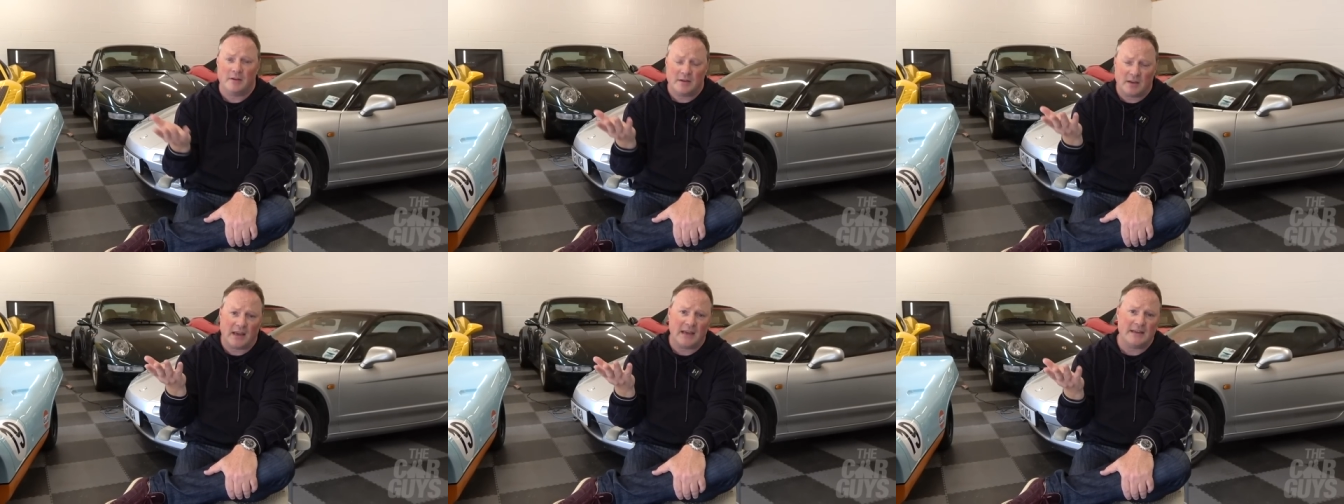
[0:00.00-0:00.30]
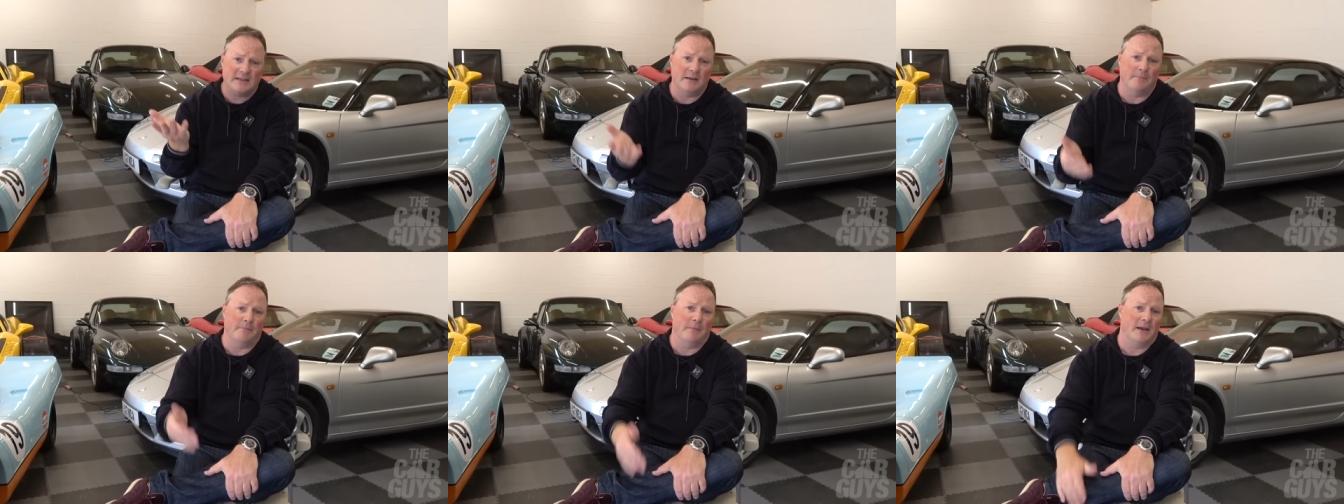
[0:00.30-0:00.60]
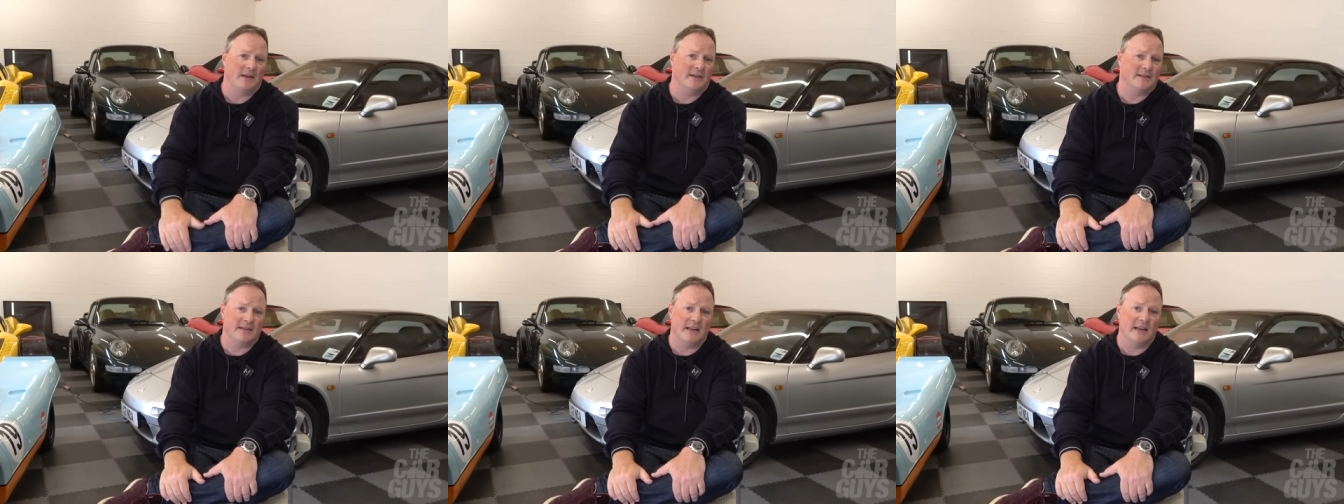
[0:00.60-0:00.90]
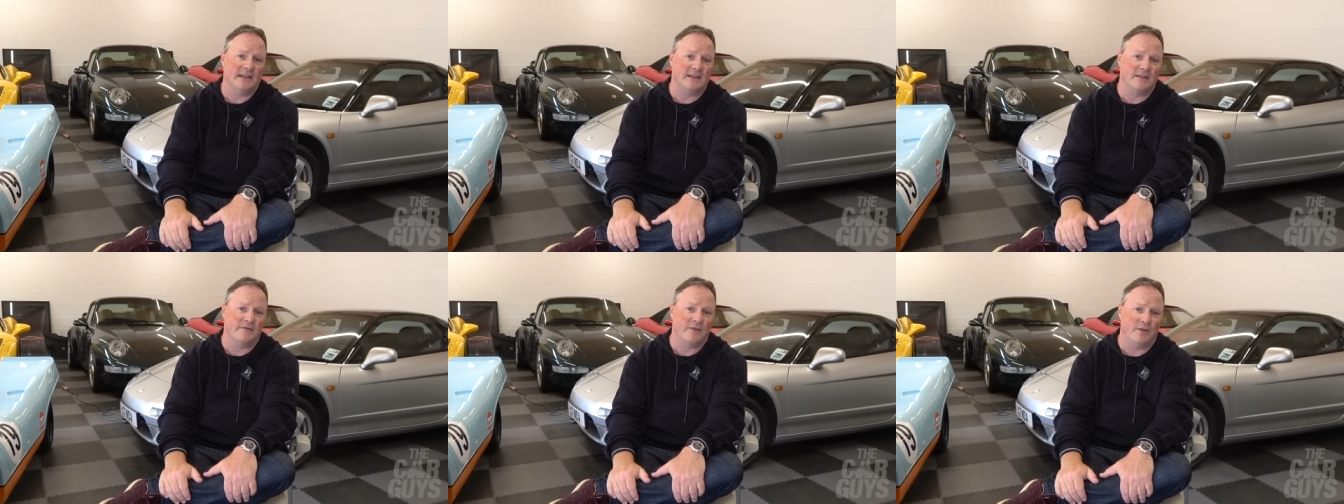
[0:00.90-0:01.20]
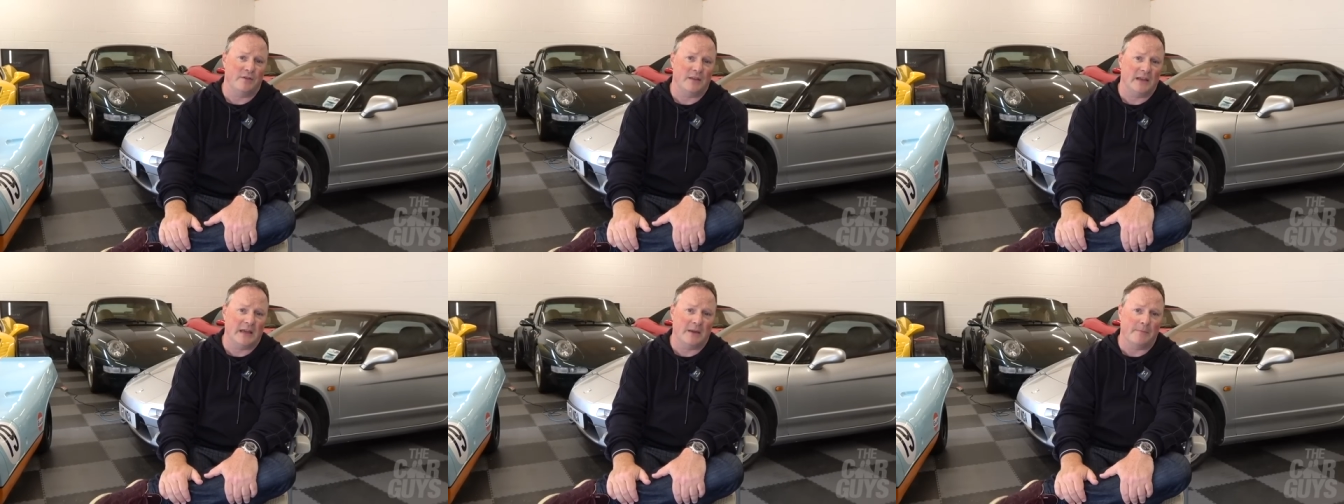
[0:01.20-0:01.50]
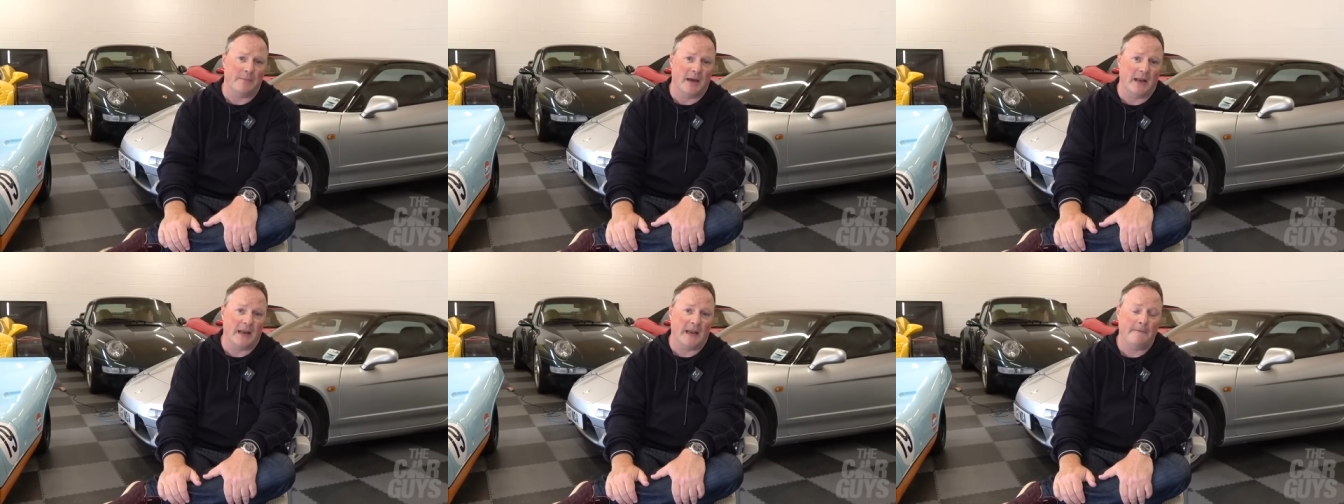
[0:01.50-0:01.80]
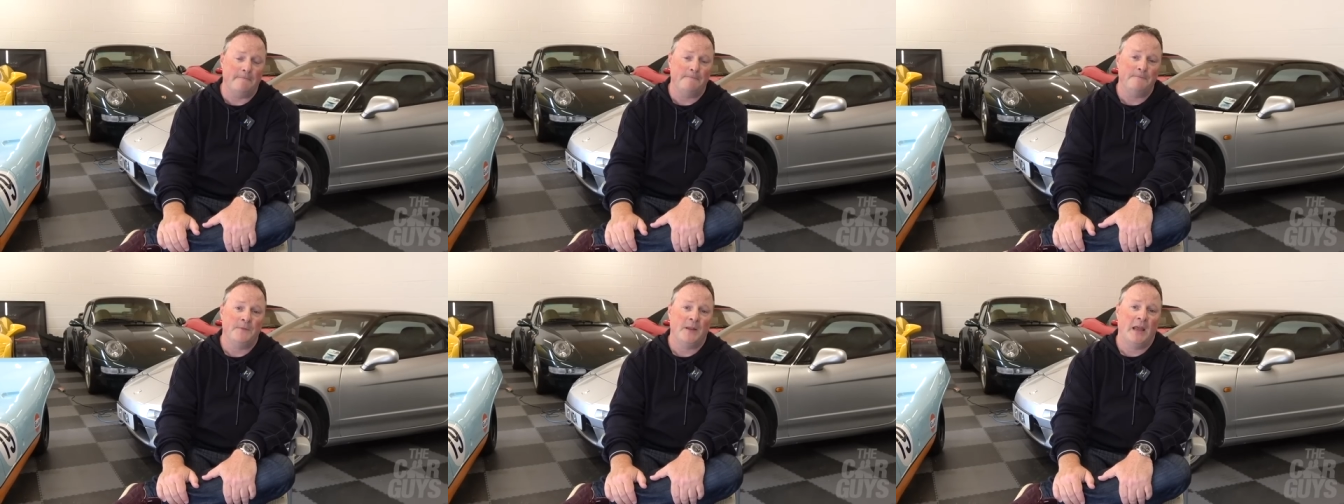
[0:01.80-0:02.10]
I guess it makes sense if you think about
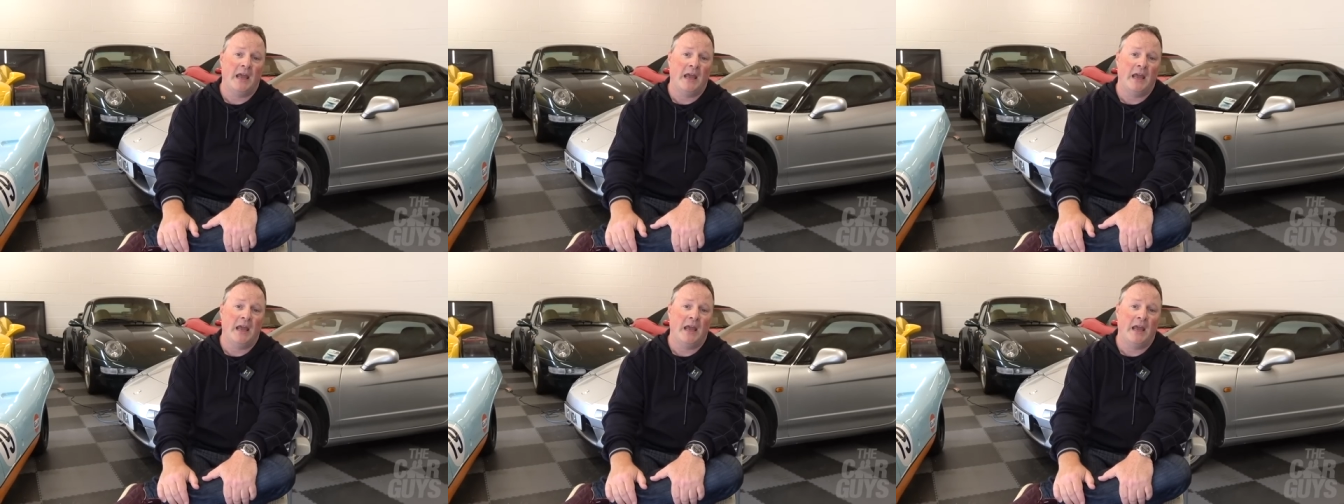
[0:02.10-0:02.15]
it.